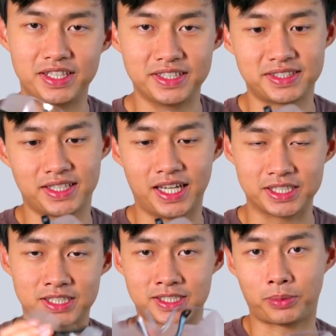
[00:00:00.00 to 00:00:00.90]
these in
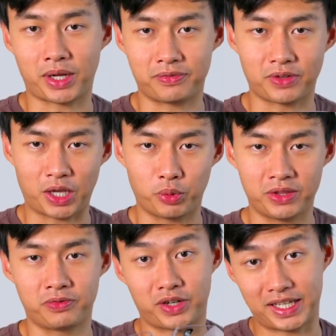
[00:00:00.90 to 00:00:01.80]
case someone I fly
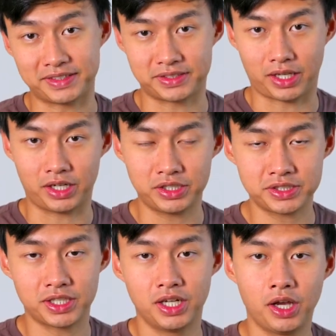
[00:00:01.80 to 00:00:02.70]
with forgets
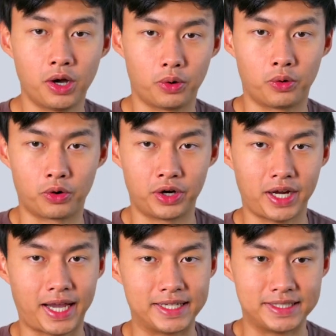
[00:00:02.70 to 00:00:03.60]
theirs
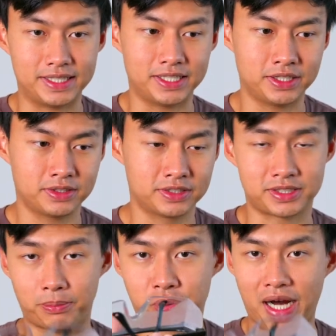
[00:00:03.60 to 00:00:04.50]
or I need
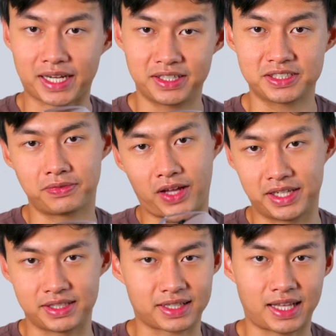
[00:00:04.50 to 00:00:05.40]
some practice
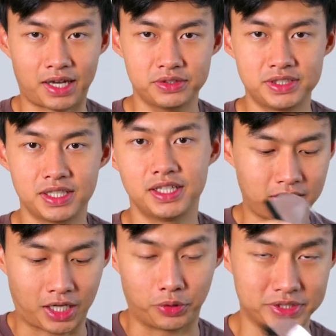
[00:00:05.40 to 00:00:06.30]
flying the clouds.
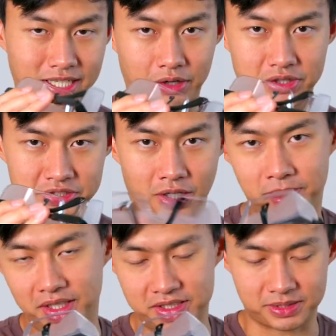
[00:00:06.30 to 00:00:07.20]
I always carry this on
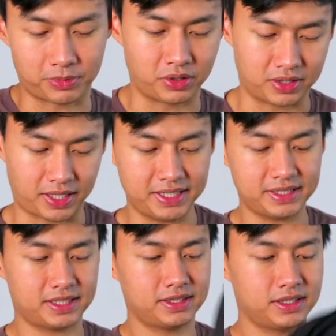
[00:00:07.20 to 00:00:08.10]
me. It's small and
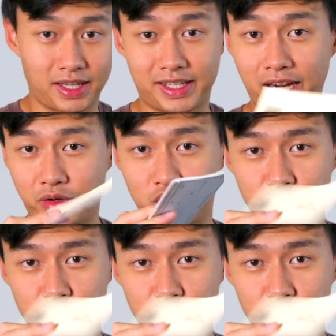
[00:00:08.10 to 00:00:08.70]
light. I carry a